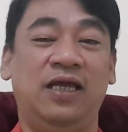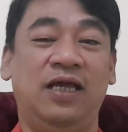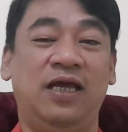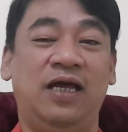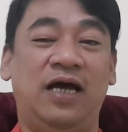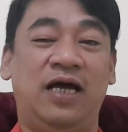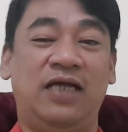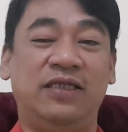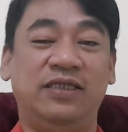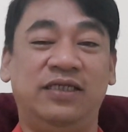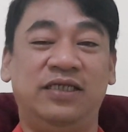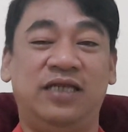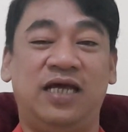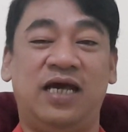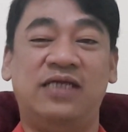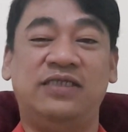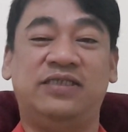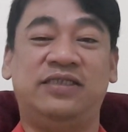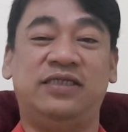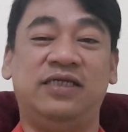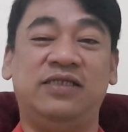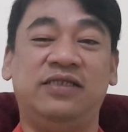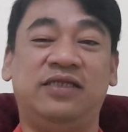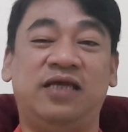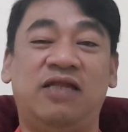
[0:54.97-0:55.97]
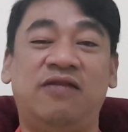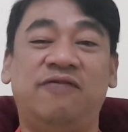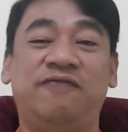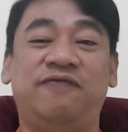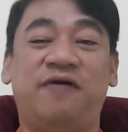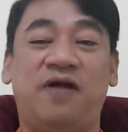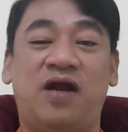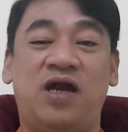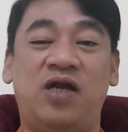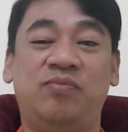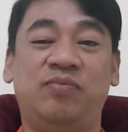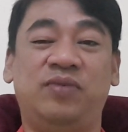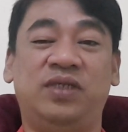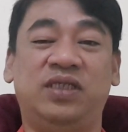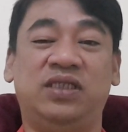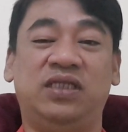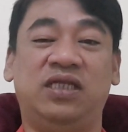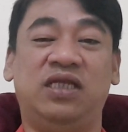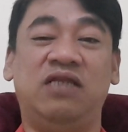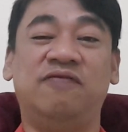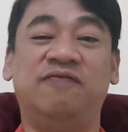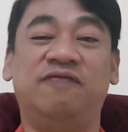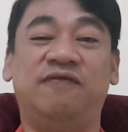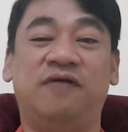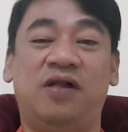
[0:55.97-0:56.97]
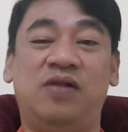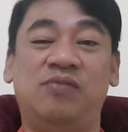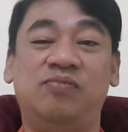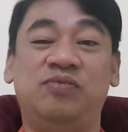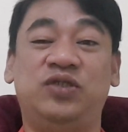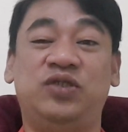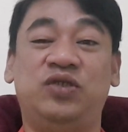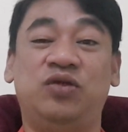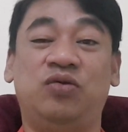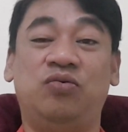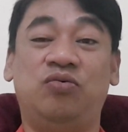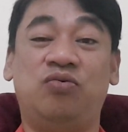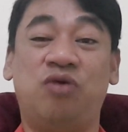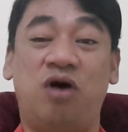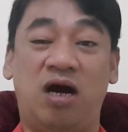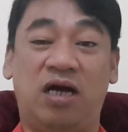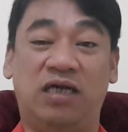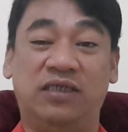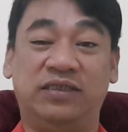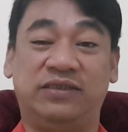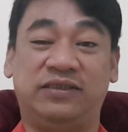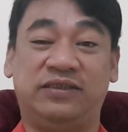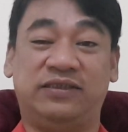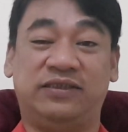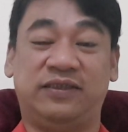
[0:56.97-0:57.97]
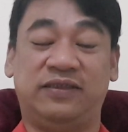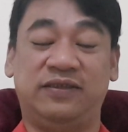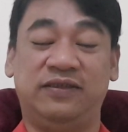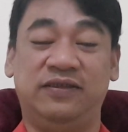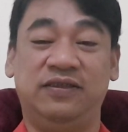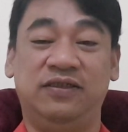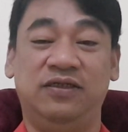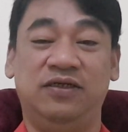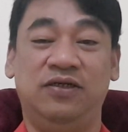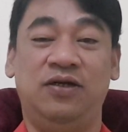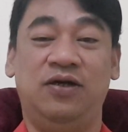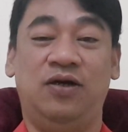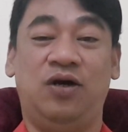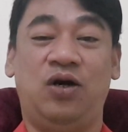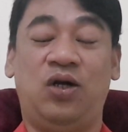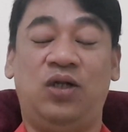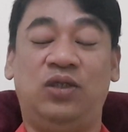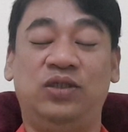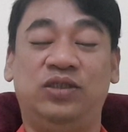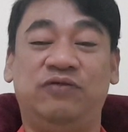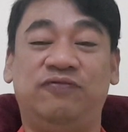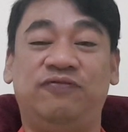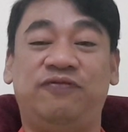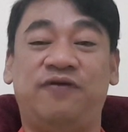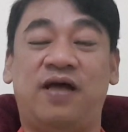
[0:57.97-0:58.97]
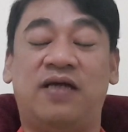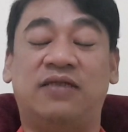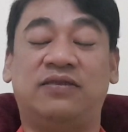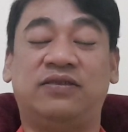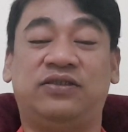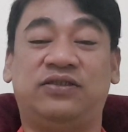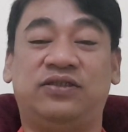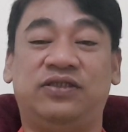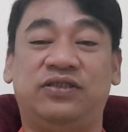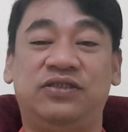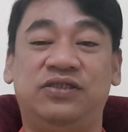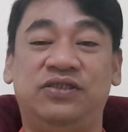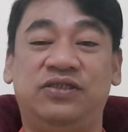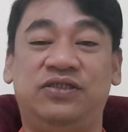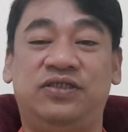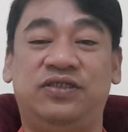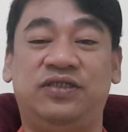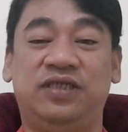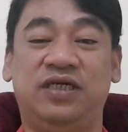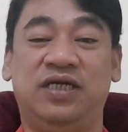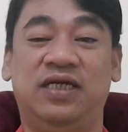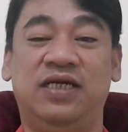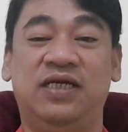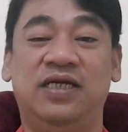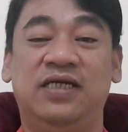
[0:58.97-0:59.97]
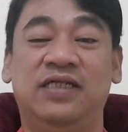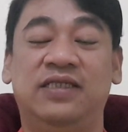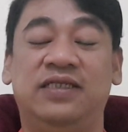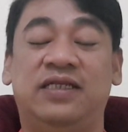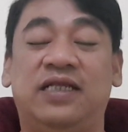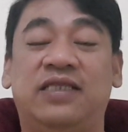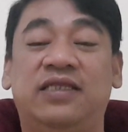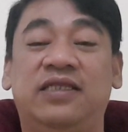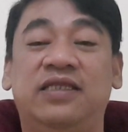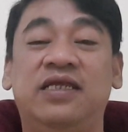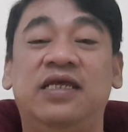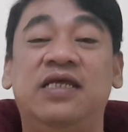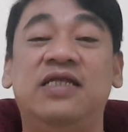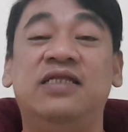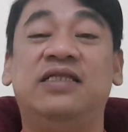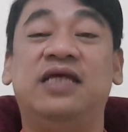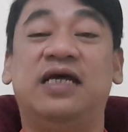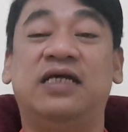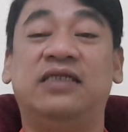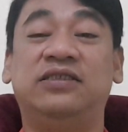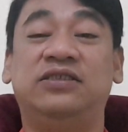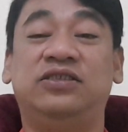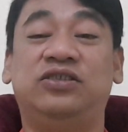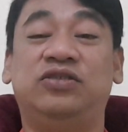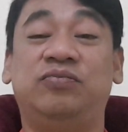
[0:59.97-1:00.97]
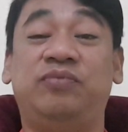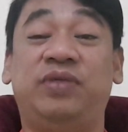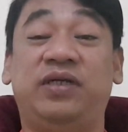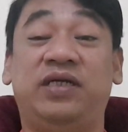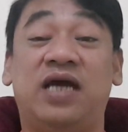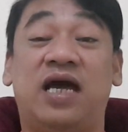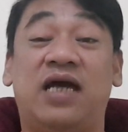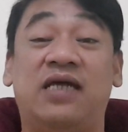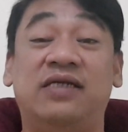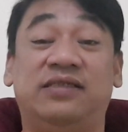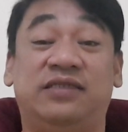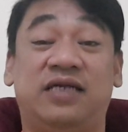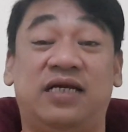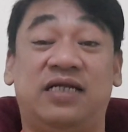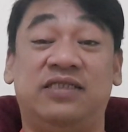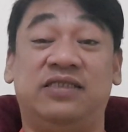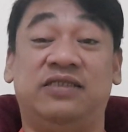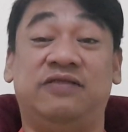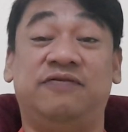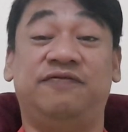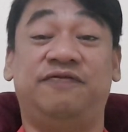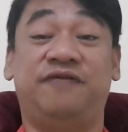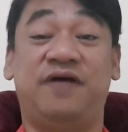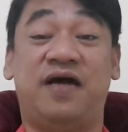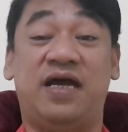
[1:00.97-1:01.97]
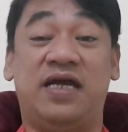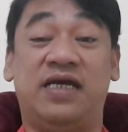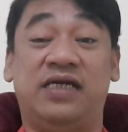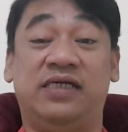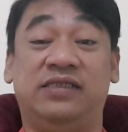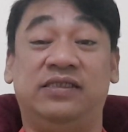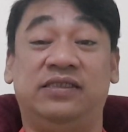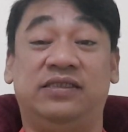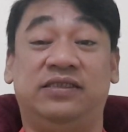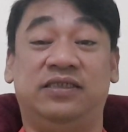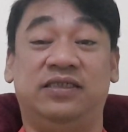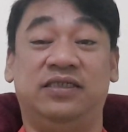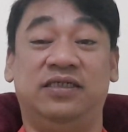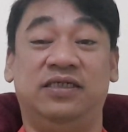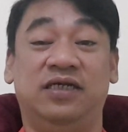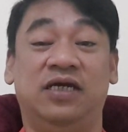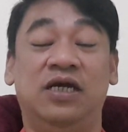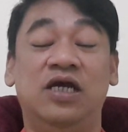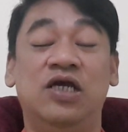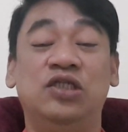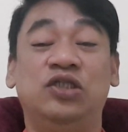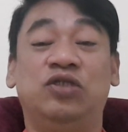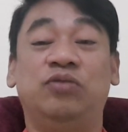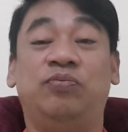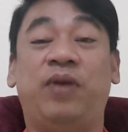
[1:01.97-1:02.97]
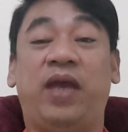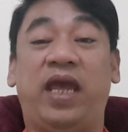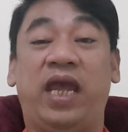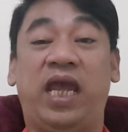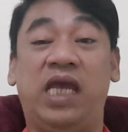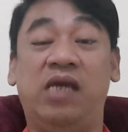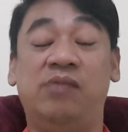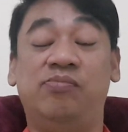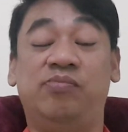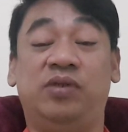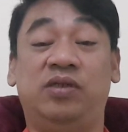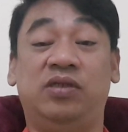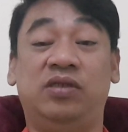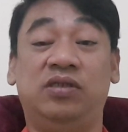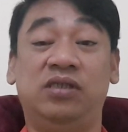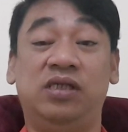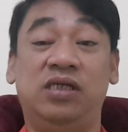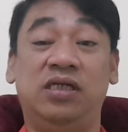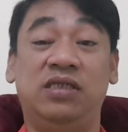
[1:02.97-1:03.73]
Analyzing the environment involves what? All the factors that needed to be identified to be able